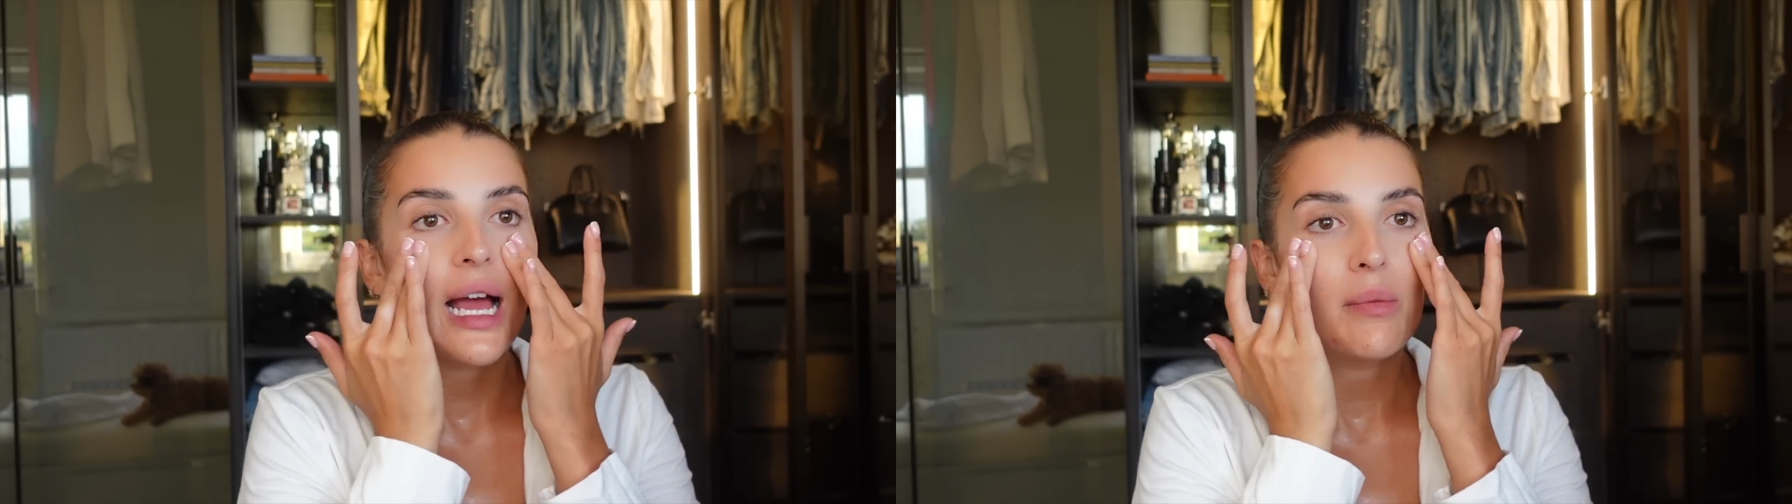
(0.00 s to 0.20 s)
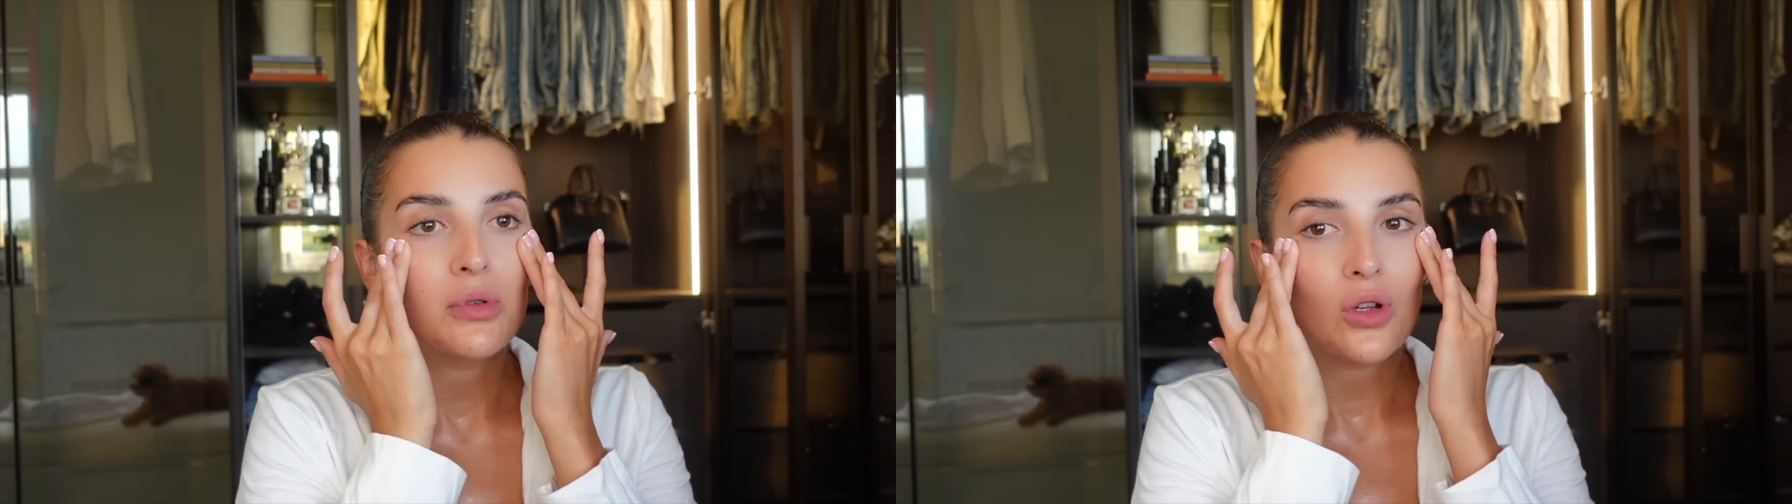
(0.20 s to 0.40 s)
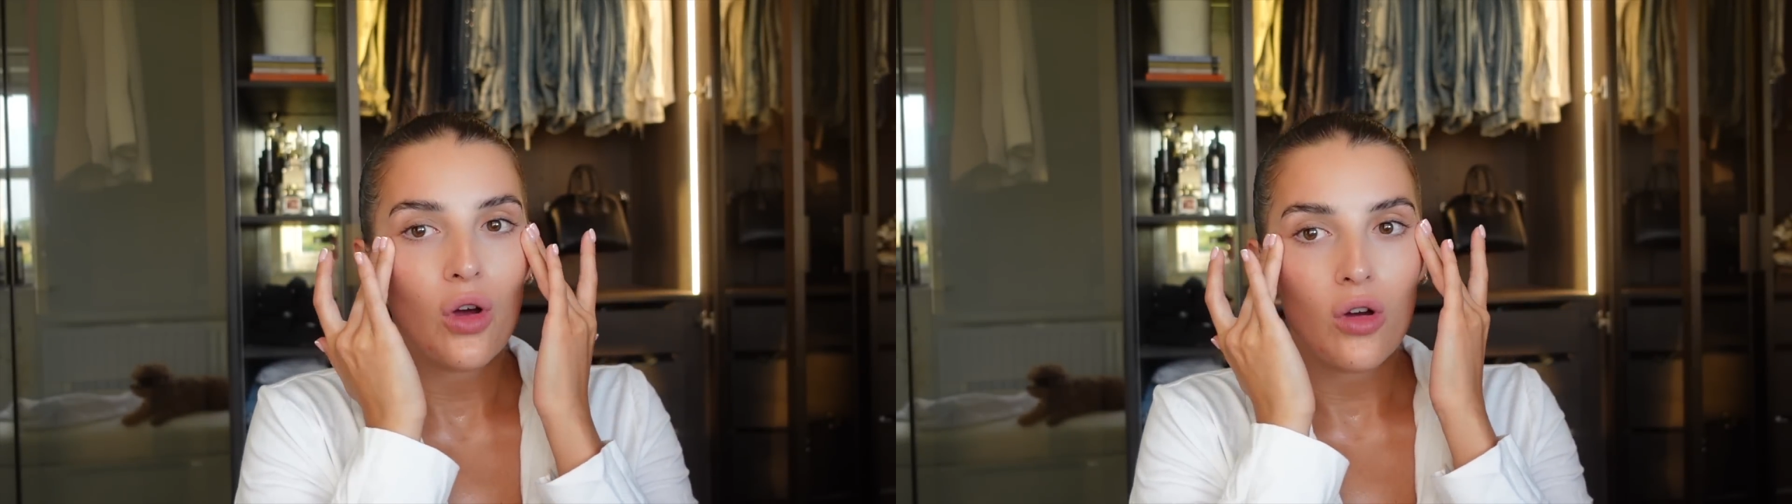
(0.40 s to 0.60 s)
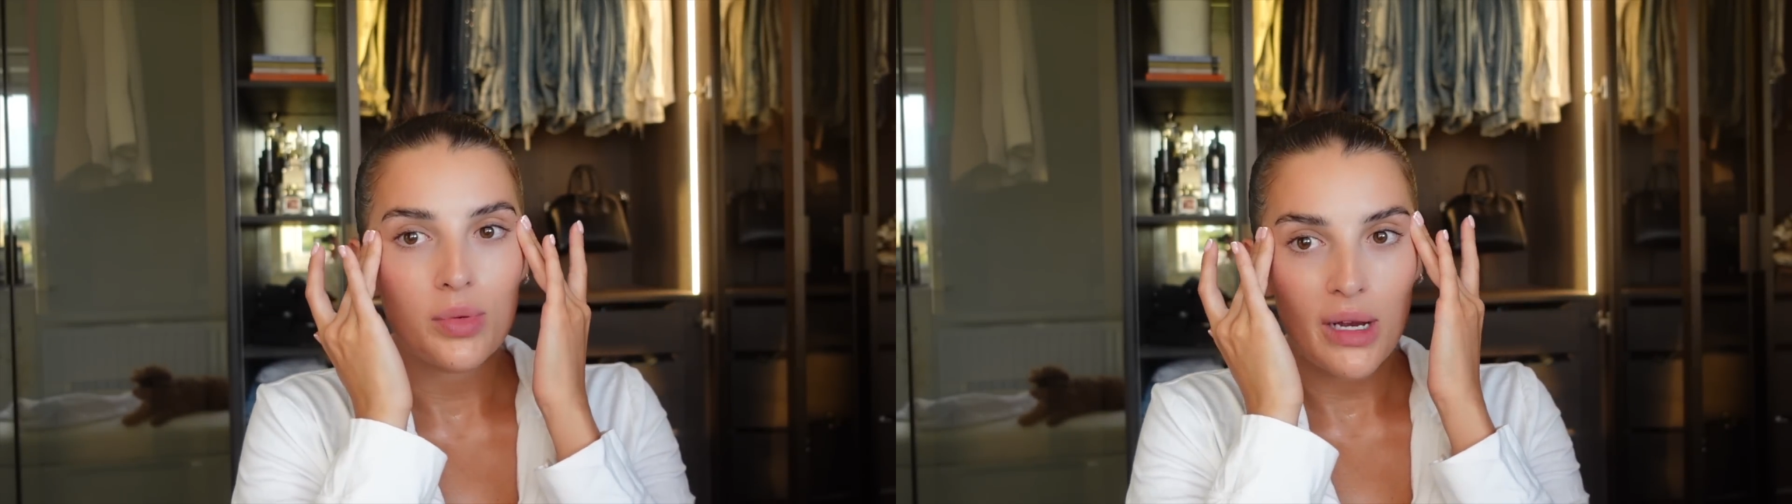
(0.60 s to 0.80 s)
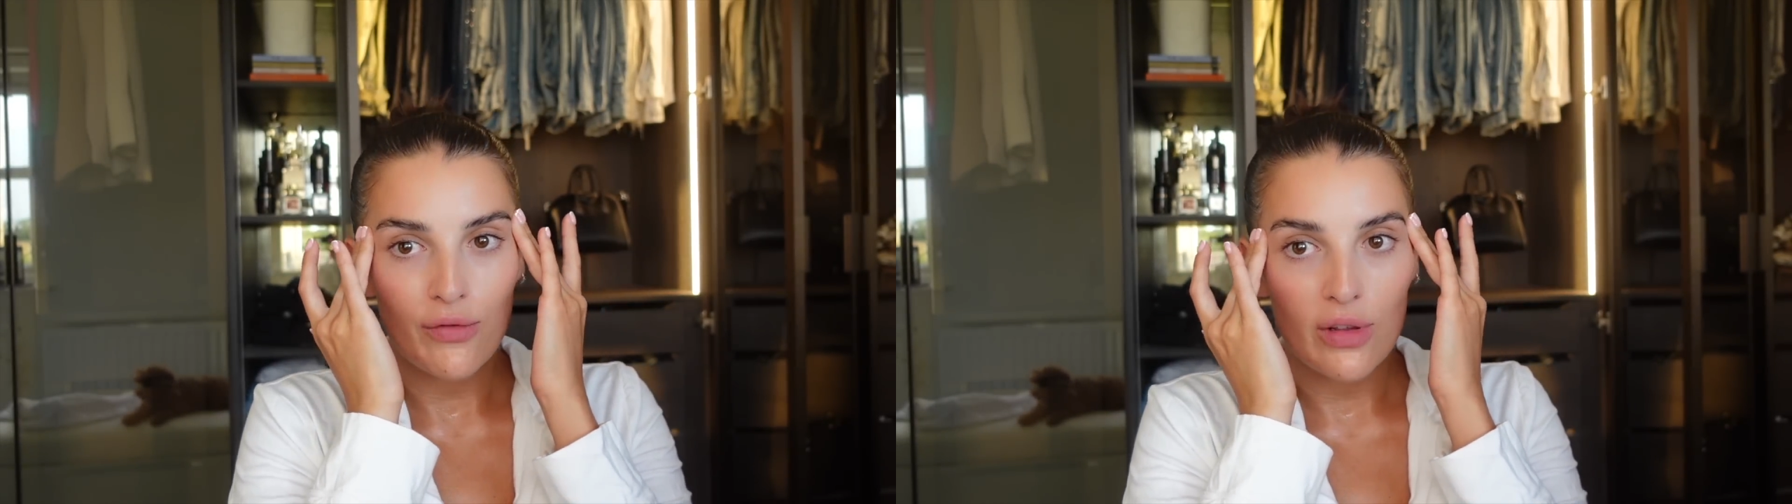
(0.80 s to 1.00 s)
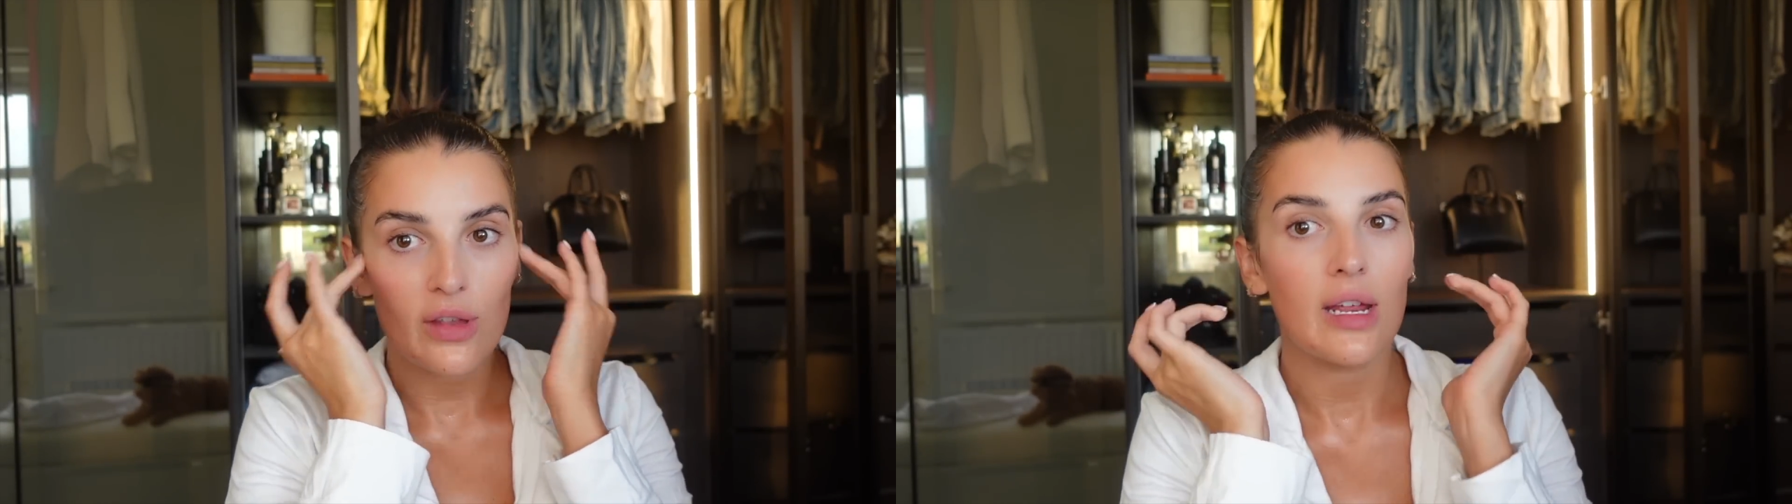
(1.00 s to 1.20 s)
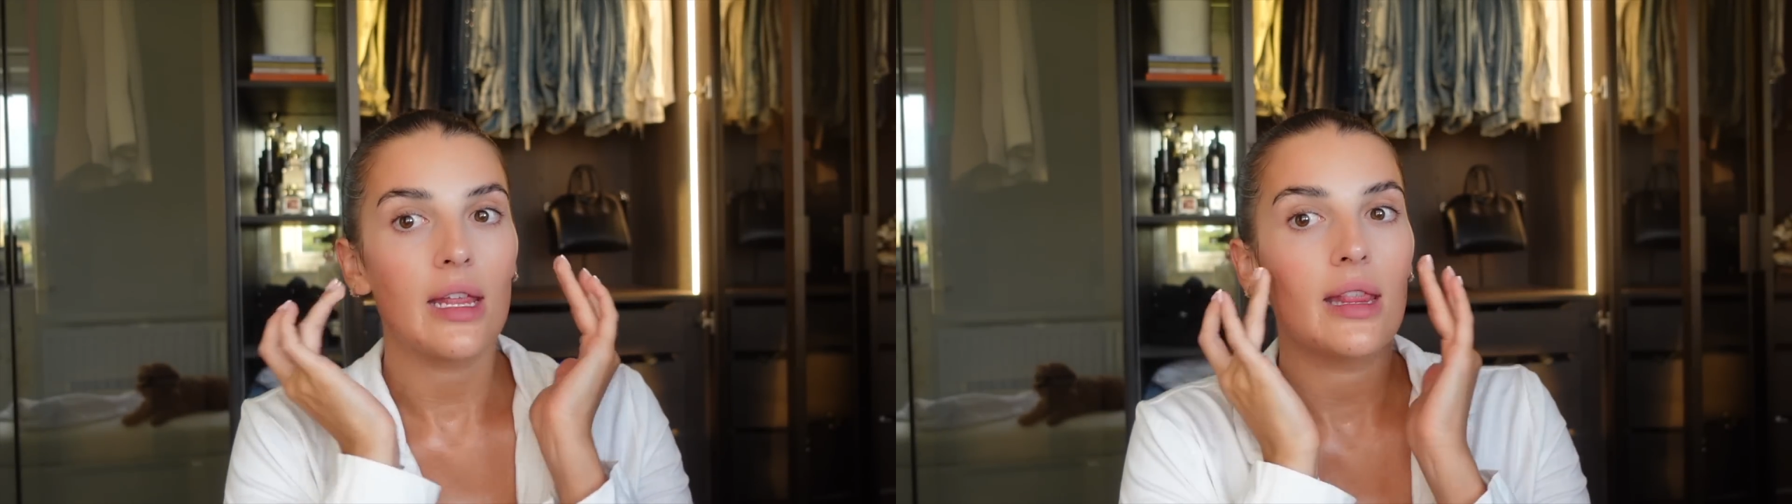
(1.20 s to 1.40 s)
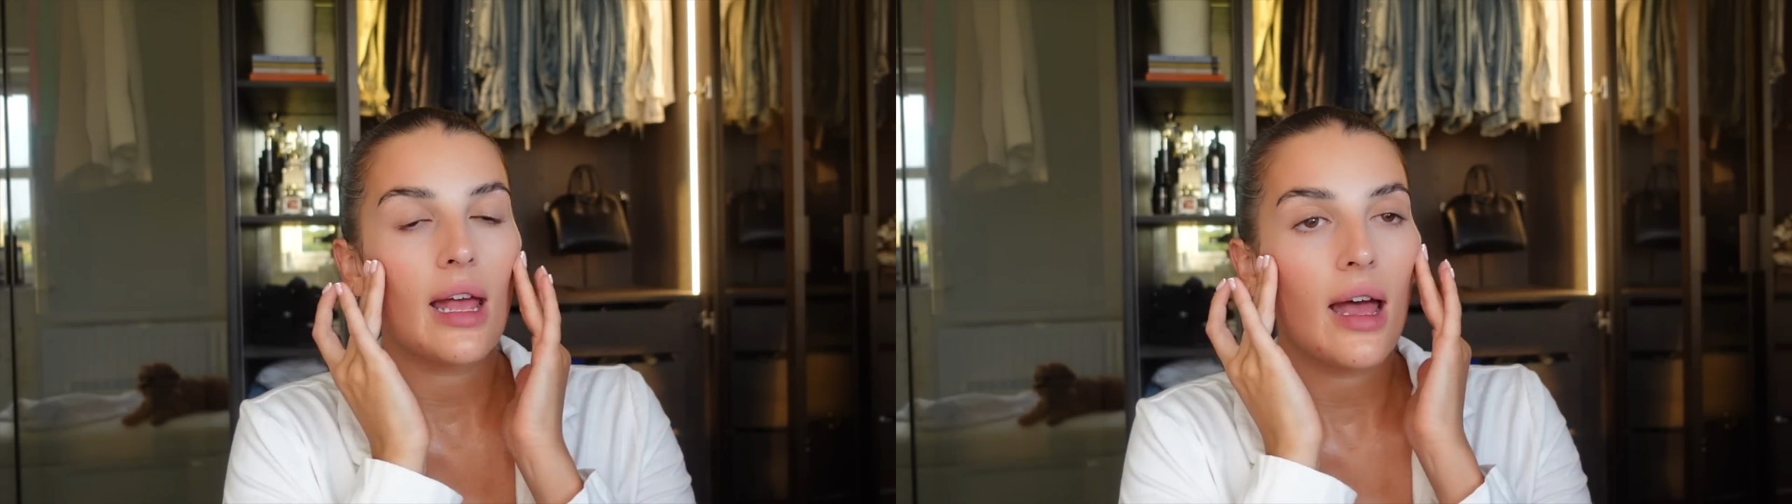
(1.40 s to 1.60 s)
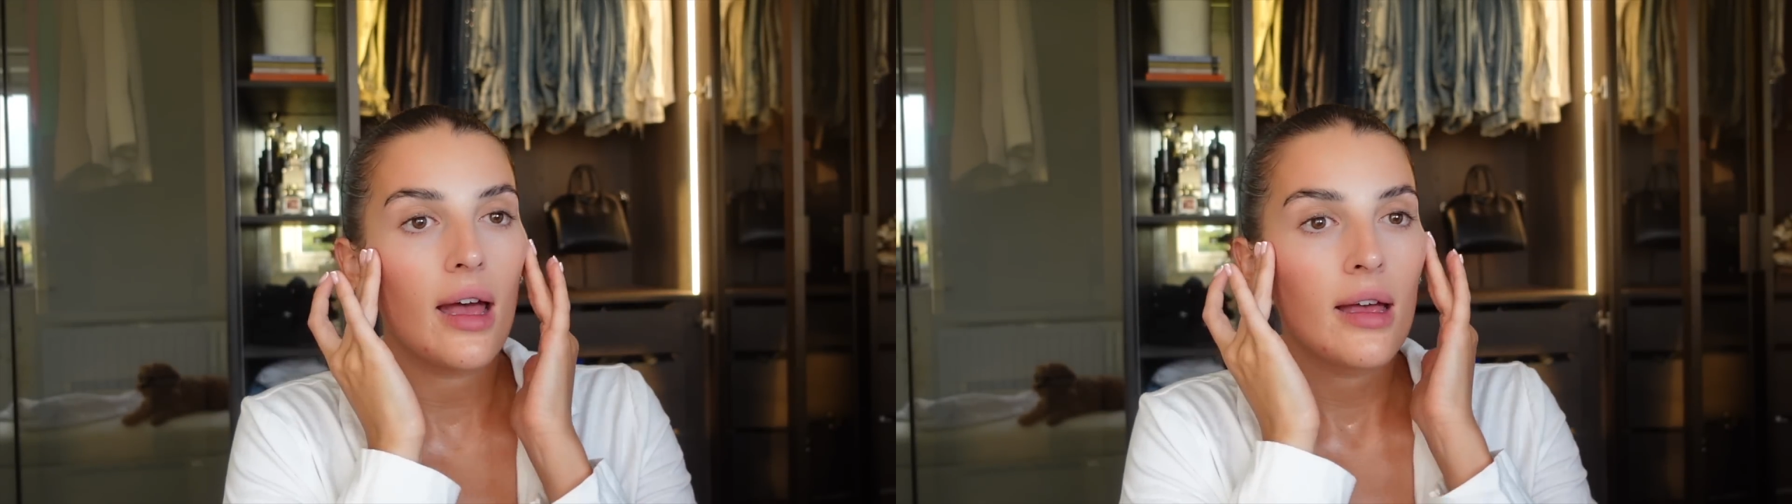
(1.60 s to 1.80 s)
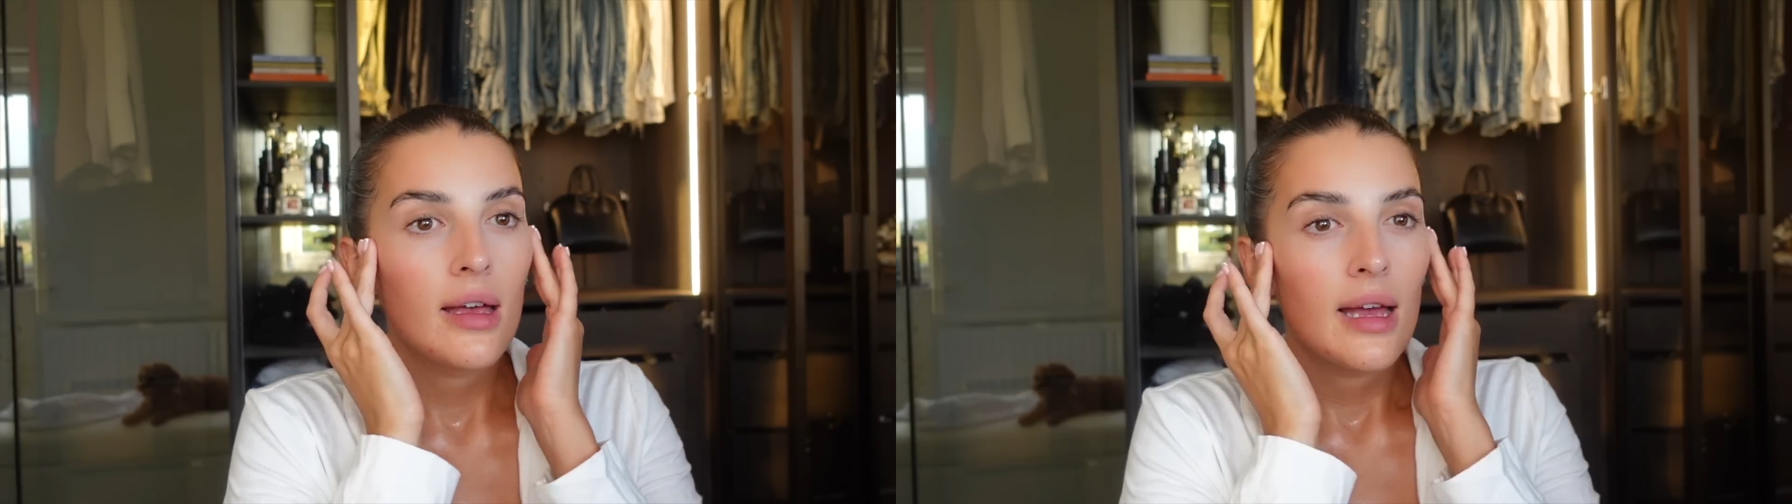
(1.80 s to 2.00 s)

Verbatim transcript: absorbed everything in there.